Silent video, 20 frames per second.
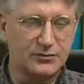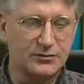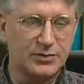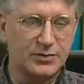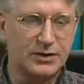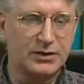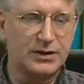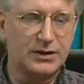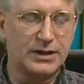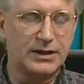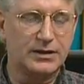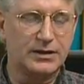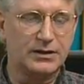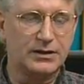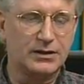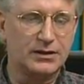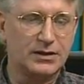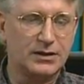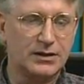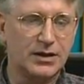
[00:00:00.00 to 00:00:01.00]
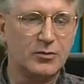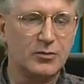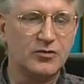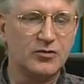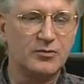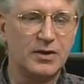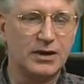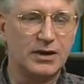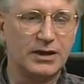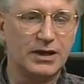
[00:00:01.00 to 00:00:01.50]
there have been a
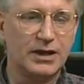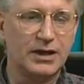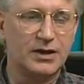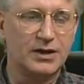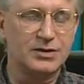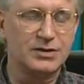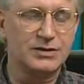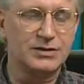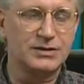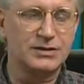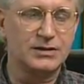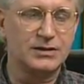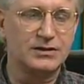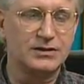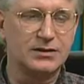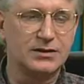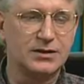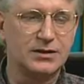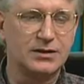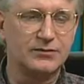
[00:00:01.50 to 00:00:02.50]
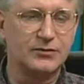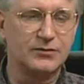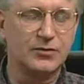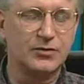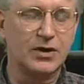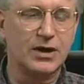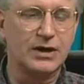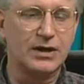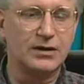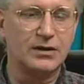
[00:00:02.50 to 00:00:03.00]
number of medications that I've
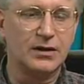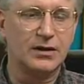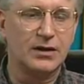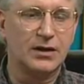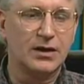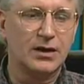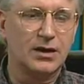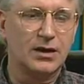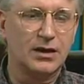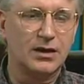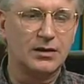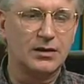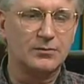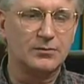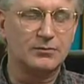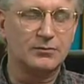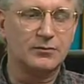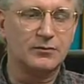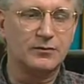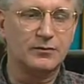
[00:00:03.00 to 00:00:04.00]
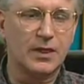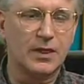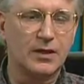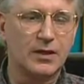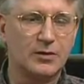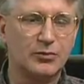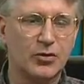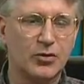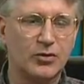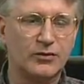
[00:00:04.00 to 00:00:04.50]
tried.
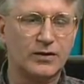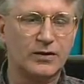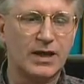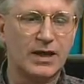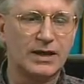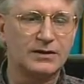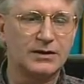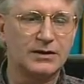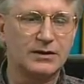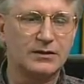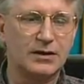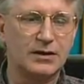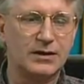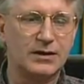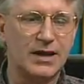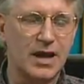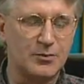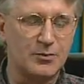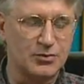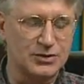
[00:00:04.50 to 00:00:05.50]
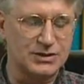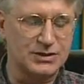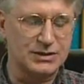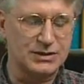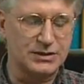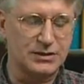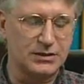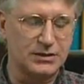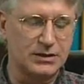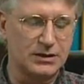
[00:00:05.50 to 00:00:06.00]
Prophylactic
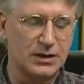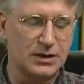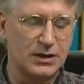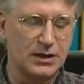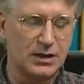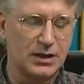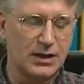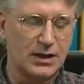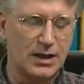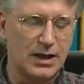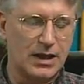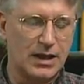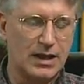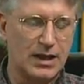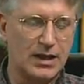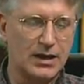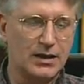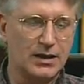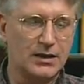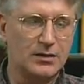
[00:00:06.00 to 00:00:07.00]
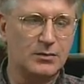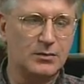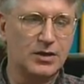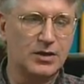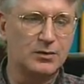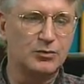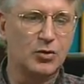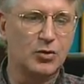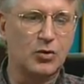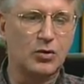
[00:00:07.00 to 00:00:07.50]
naproxen and
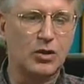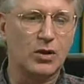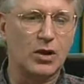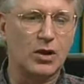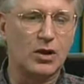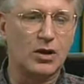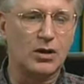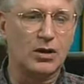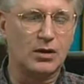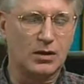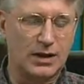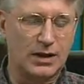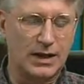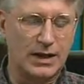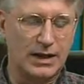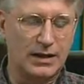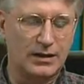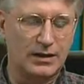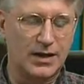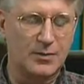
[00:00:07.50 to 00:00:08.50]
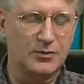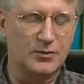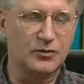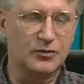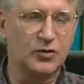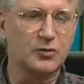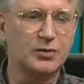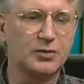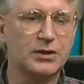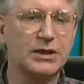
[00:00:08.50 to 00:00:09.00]
metoprolol and
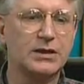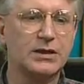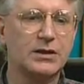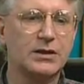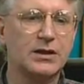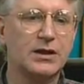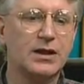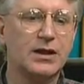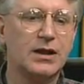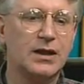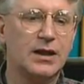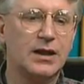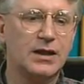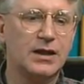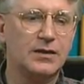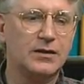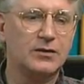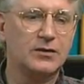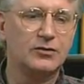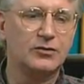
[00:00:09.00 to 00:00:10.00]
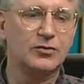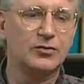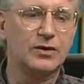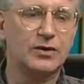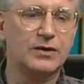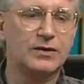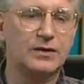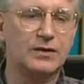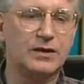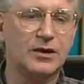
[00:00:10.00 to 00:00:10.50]
amitriptyline, and then to
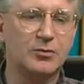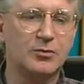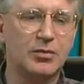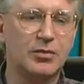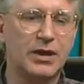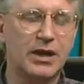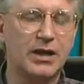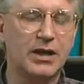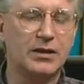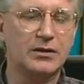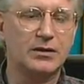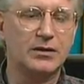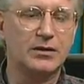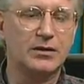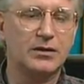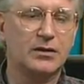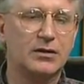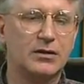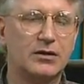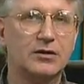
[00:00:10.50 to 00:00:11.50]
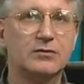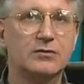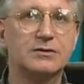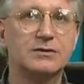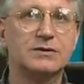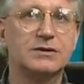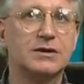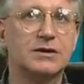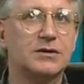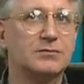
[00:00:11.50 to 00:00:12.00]
treat the pain there
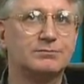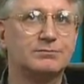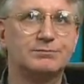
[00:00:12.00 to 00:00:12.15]
was